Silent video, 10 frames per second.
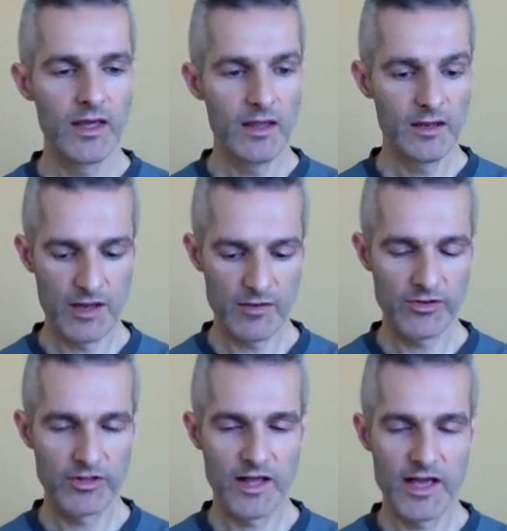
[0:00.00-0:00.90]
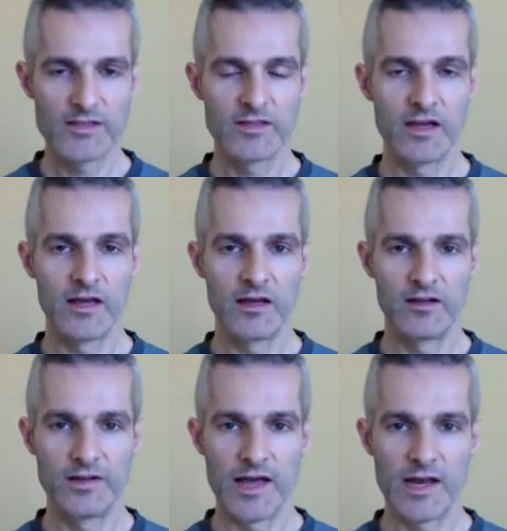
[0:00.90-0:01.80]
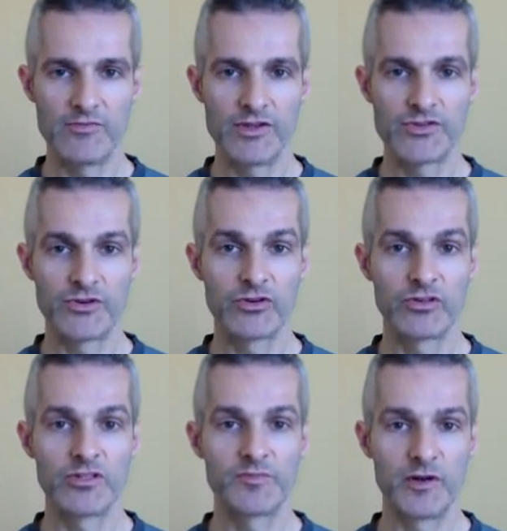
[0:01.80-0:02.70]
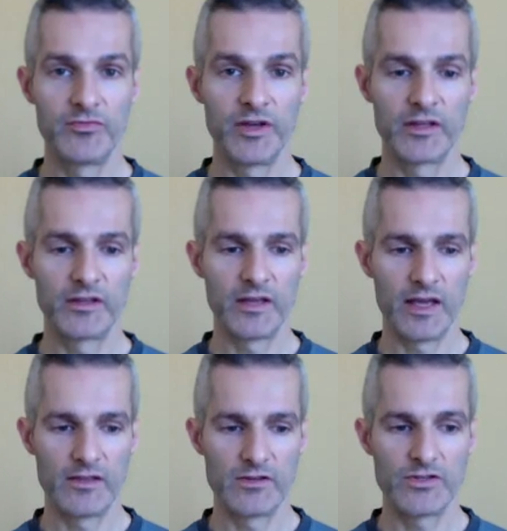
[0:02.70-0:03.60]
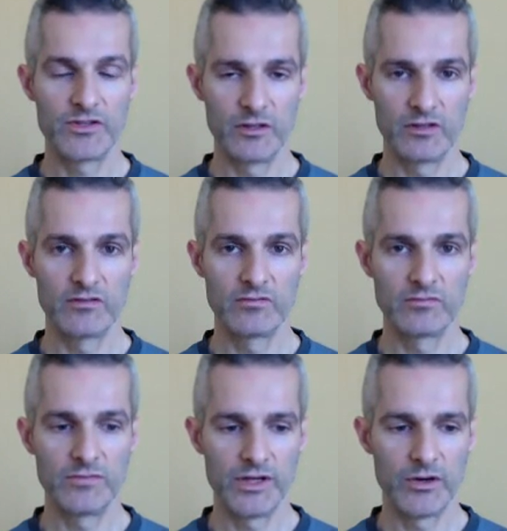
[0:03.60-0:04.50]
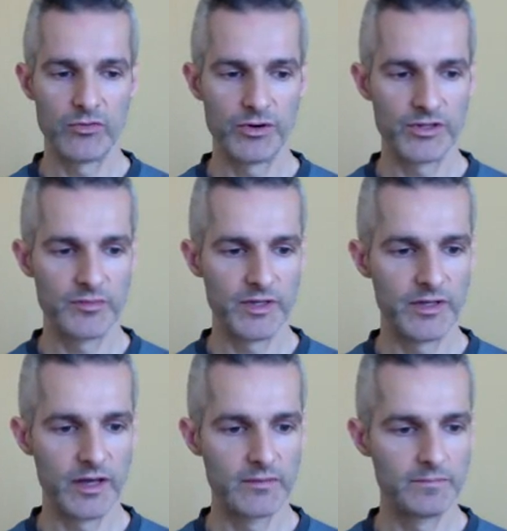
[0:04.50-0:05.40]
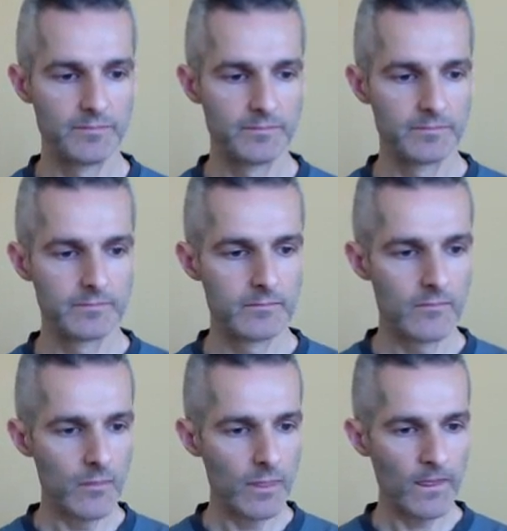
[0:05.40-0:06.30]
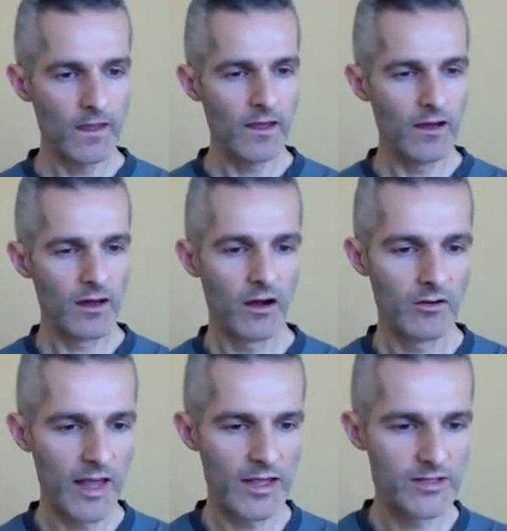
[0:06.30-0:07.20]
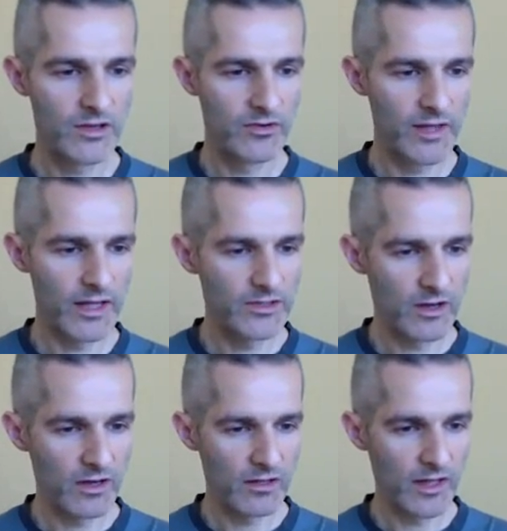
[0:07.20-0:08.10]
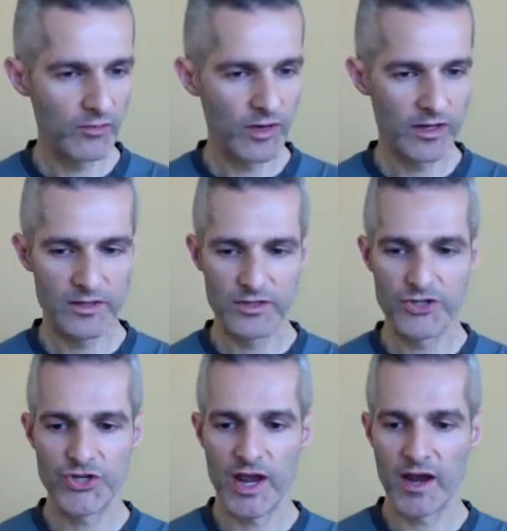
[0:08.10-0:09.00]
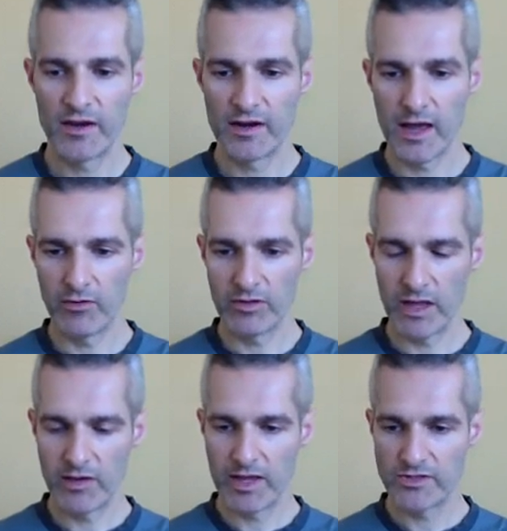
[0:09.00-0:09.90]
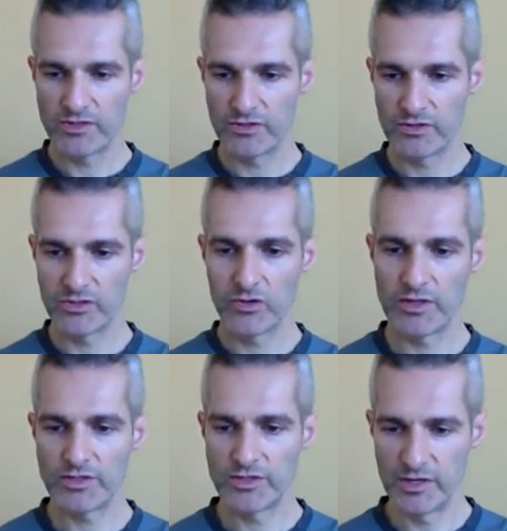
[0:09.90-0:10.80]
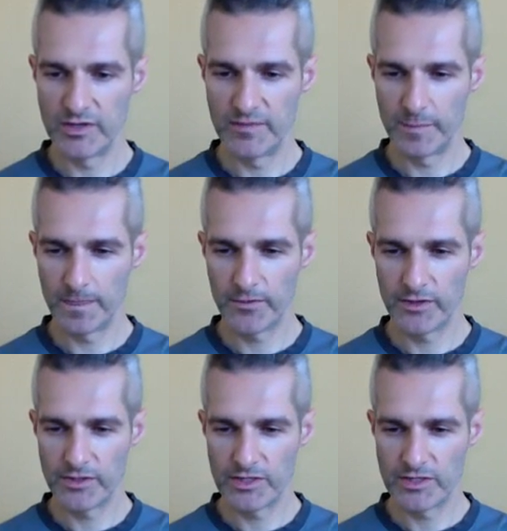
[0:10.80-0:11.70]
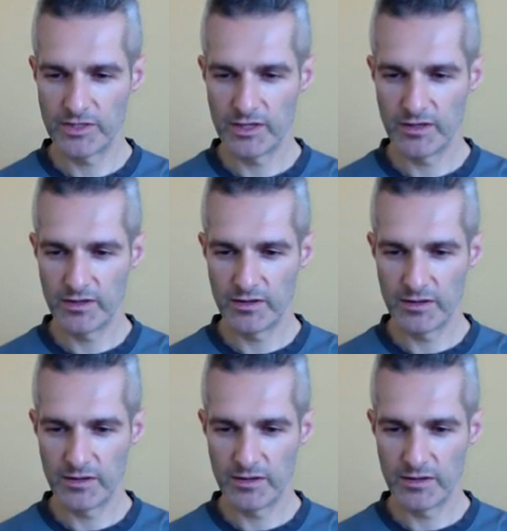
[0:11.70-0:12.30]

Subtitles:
Nevertheless, not every circle is perfect, and there's still, work to be done. All right, so that's all I wanted to share. I will now answer this question, which is here.